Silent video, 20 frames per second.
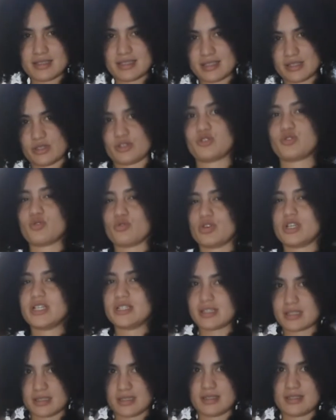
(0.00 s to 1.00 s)

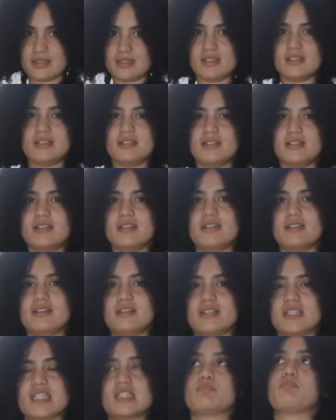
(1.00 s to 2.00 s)
stories,
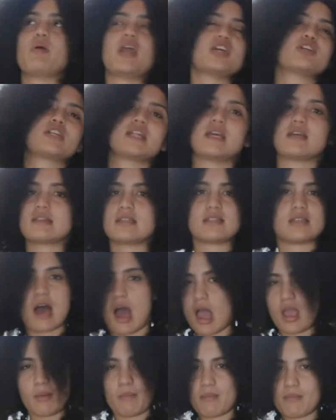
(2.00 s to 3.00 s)
especially at the
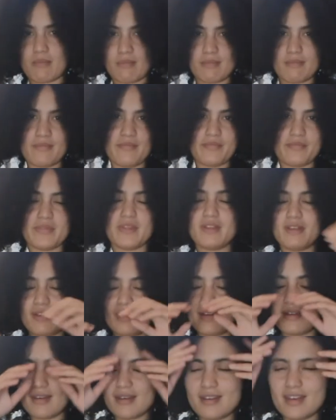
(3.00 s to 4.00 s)
time.
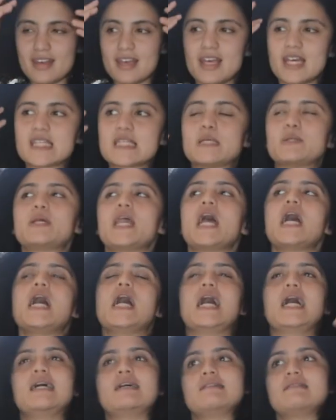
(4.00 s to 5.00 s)
So
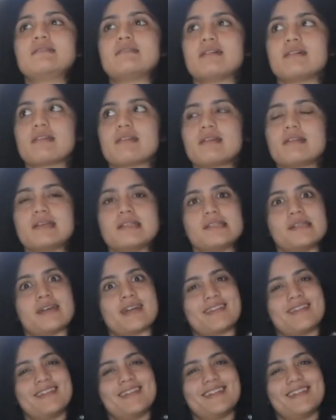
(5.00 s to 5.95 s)
yeah, I think that's it.